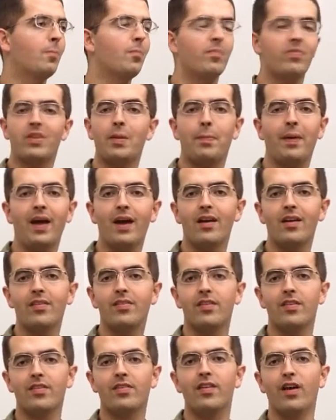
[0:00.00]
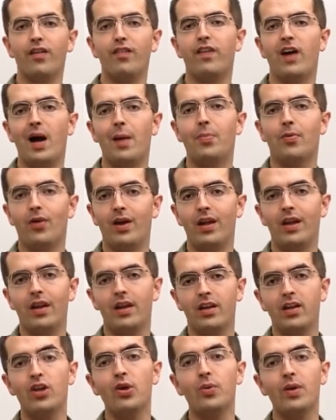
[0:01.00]
The band is a
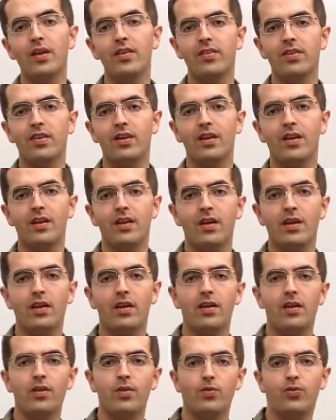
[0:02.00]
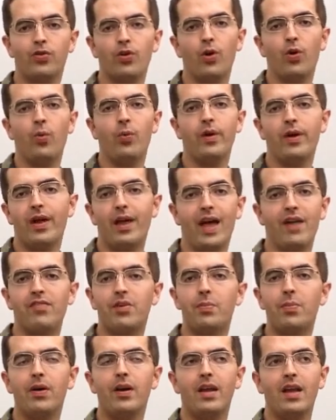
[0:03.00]
self-operating unit, so
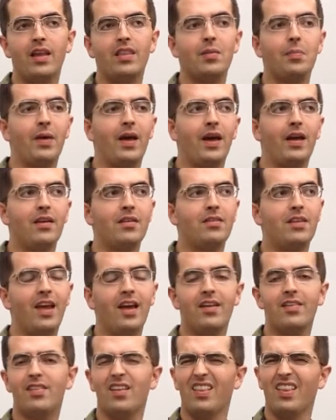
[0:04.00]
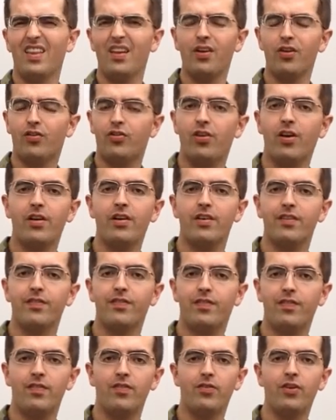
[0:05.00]
everybody in the band takes a little chunk
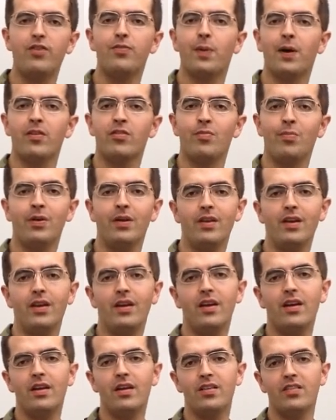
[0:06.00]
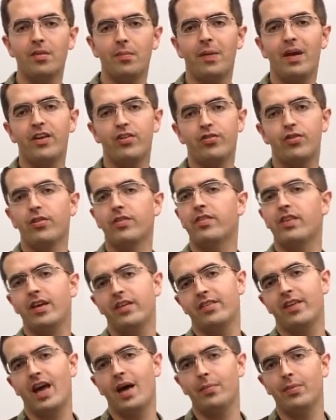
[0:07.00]
of responsibility to make sure
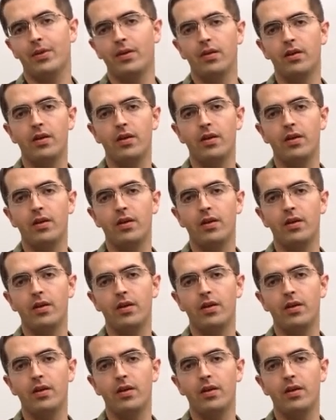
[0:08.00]
things happen.